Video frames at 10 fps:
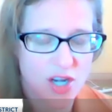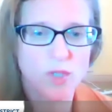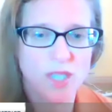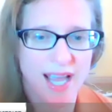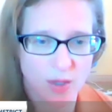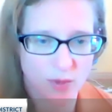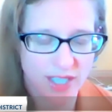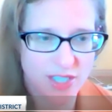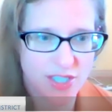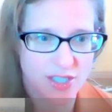
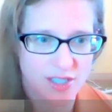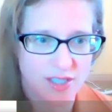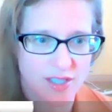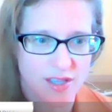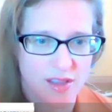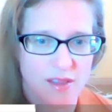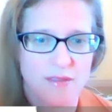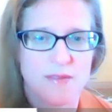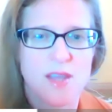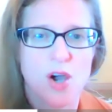language,
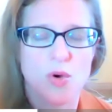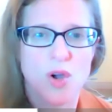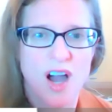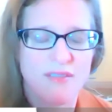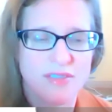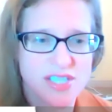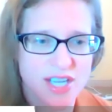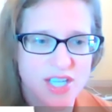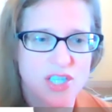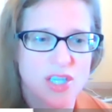no
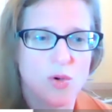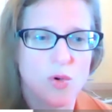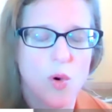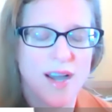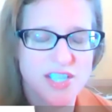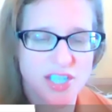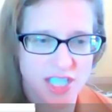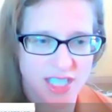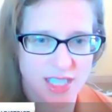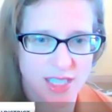conversation, no
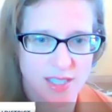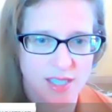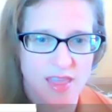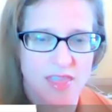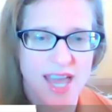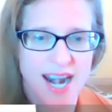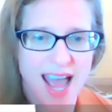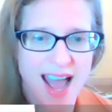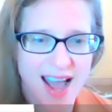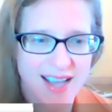question that
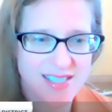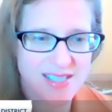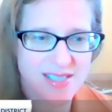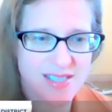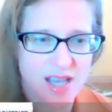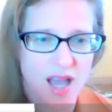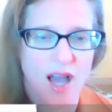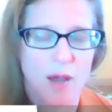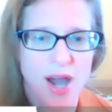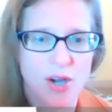asks
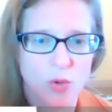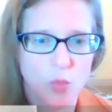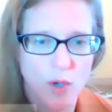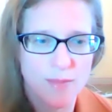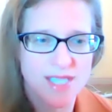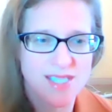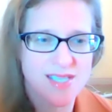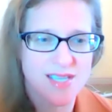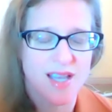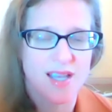about a
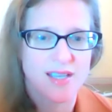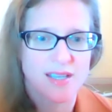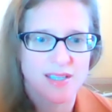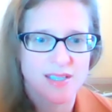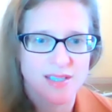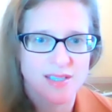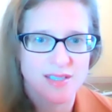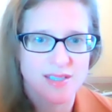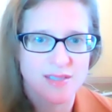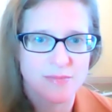woman's
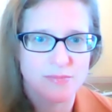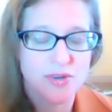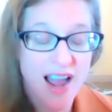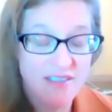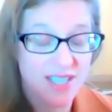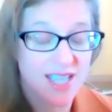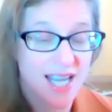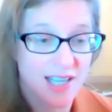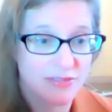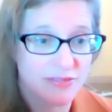private
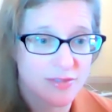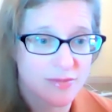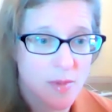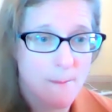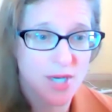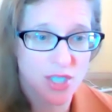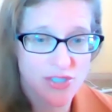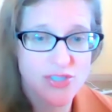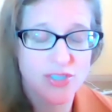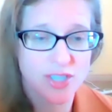life,
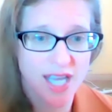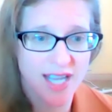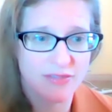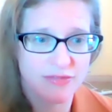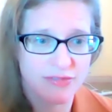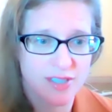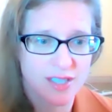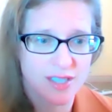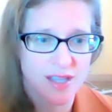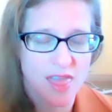personal life,
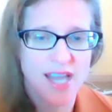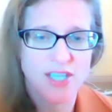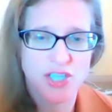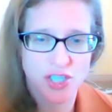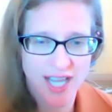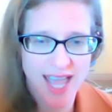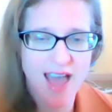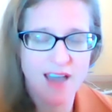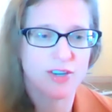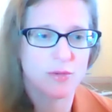that should
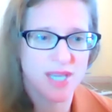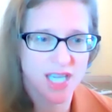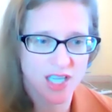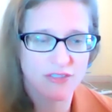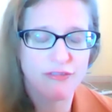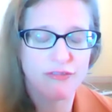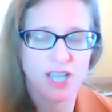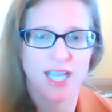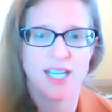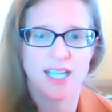ever be
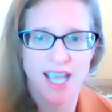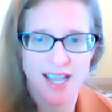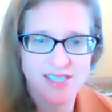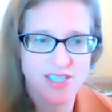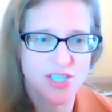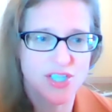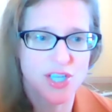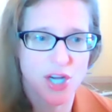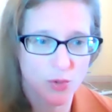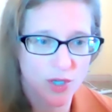conflated as a
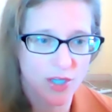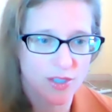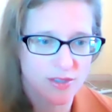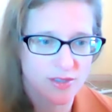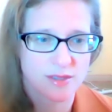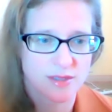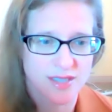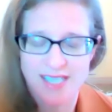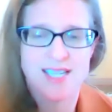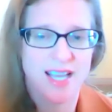joke.
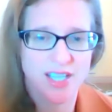That's not a